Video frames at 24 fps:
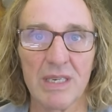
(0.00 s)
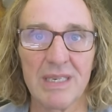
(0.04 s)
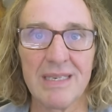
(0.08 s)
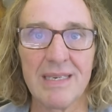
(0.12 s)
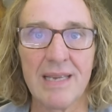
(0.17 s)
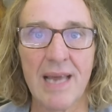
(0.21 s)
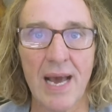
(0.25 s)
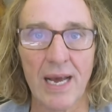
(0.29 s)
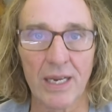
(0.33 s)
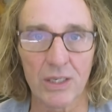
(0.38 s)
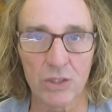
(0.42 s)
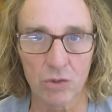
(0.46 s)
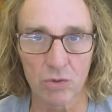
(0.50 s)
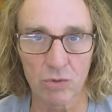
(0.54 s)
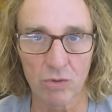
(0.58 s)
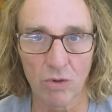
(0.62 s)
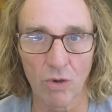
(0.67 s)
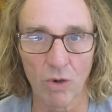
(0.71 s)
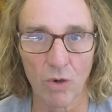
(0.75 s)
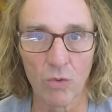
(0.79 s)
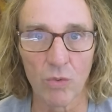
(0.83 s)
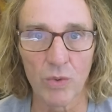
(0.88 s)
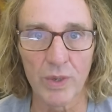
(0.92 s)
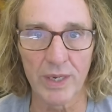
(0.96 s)
natural
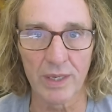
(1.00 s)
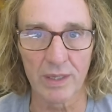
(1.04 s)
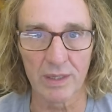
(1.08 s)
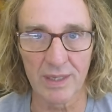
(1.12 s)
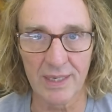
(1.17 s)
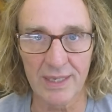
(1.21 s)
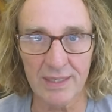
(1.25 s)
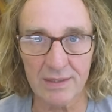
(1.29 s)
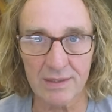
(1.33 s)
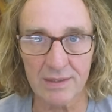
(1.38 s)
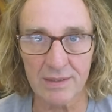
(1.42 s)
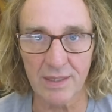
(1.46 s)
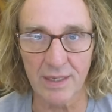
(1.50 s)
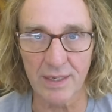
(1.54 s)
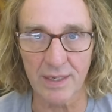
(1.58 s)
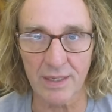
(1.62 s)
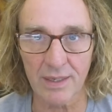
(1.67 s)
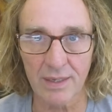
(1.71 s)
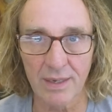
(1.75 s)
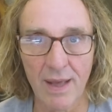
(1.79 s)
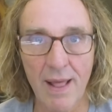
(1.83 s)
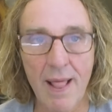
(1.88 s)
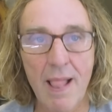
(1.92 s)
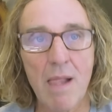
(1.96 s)
or
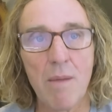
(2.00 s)
realistic,